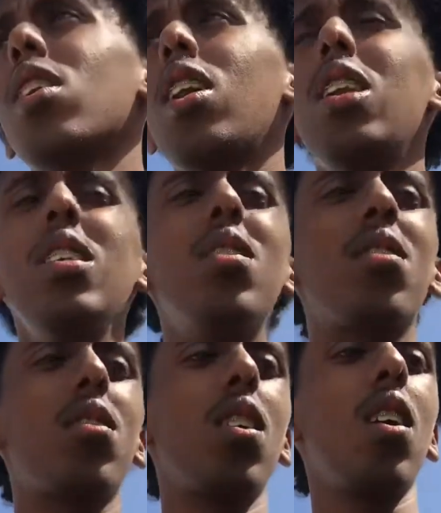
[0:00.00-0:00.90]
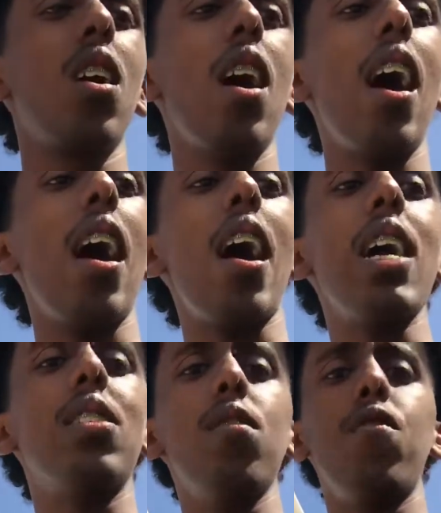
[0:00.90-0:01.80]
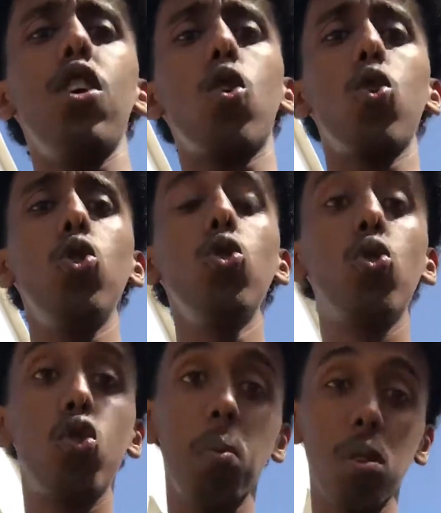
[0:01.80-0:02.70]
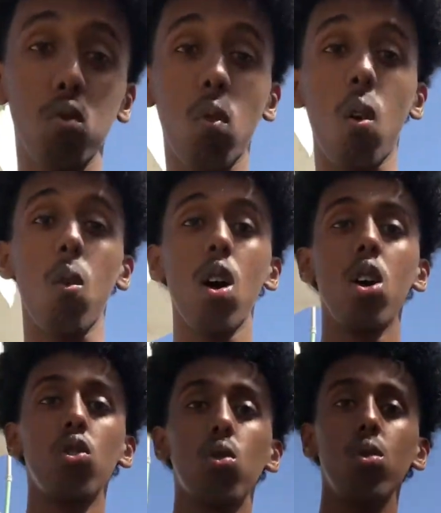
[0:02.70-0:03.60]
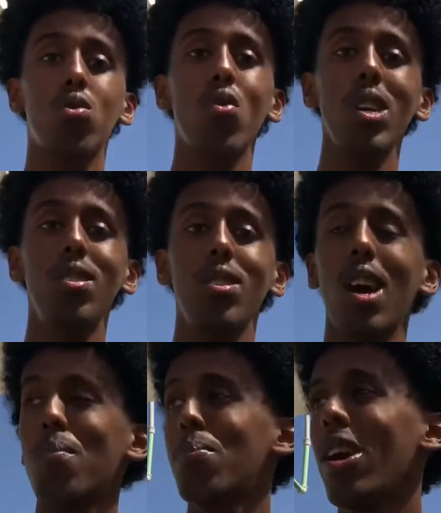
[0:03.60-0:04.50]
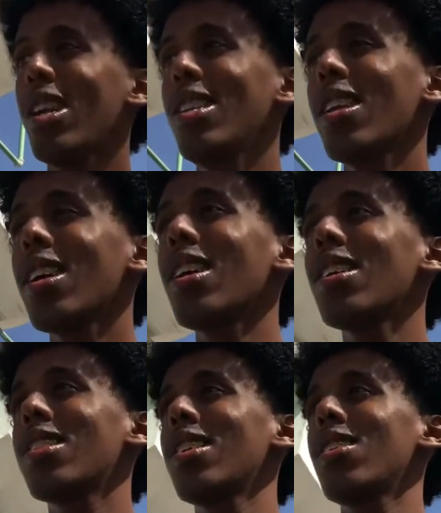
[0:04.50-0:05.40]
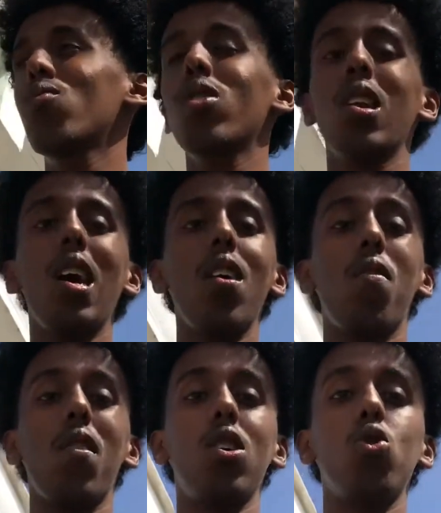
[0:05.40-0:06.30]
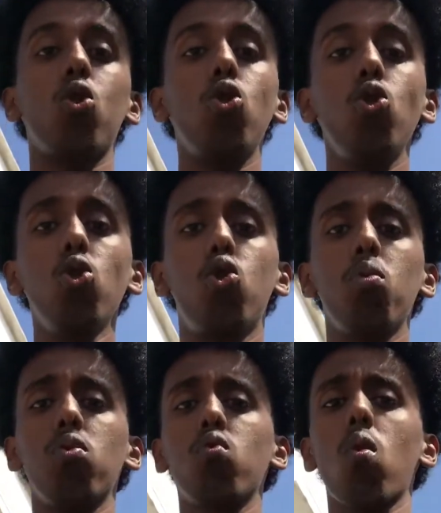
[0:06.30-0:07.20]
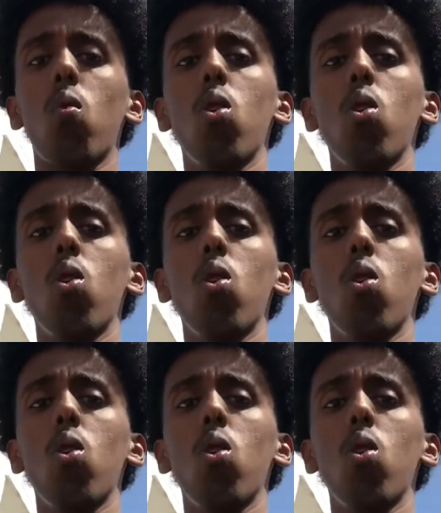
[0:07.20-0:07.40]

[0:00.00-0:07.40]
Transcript: least active year on YouTube as well. So it's crazy. I barely did anything in real life and on YouTube as well.